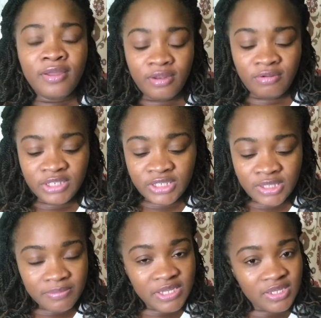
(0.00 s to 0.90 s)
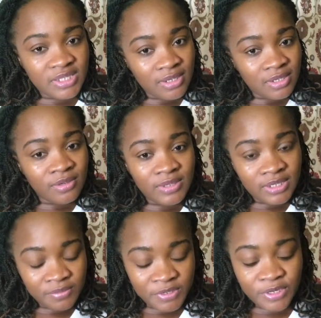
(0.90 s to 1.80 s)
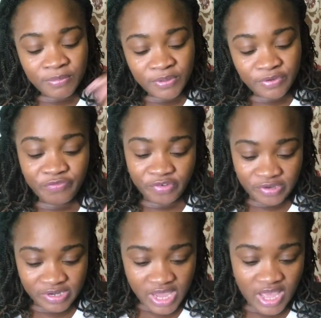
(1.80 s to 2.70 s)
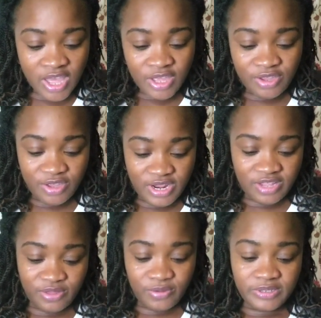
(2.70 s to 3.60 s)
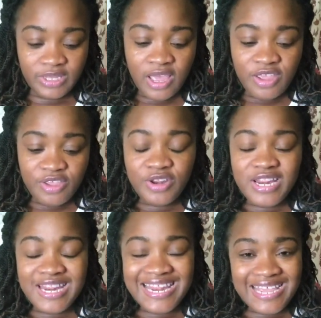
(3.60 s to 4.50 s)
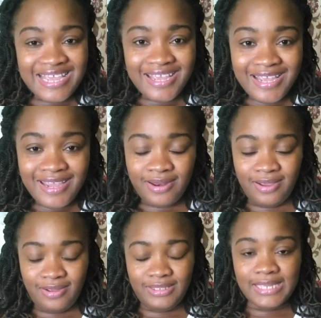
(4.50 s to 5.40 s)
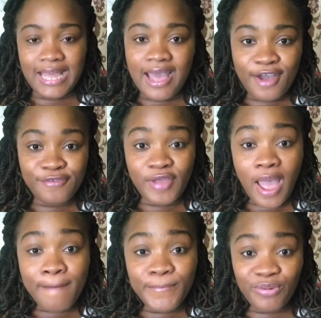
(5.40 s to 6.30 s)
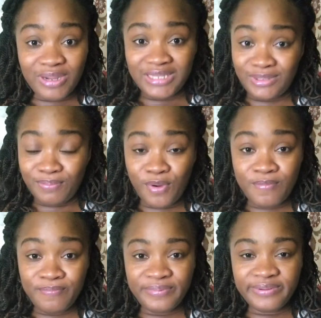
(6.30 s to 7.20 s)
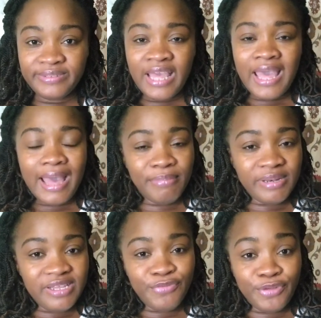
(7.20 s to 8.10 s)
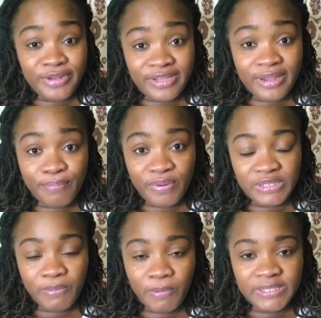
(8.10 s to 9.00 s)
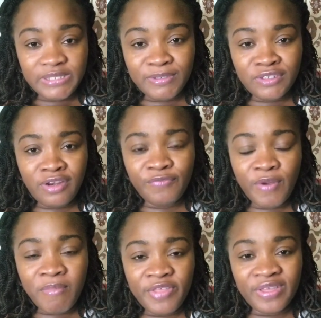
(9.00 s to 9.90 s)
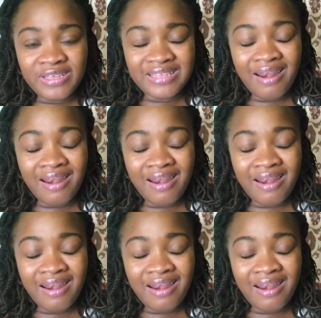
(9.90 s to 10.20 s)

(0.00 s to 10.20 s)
Shimmies, the little one them with the button front. Yeah, you need those. You need to have a breast pump. I believe you need a breast pump, especially for mothers.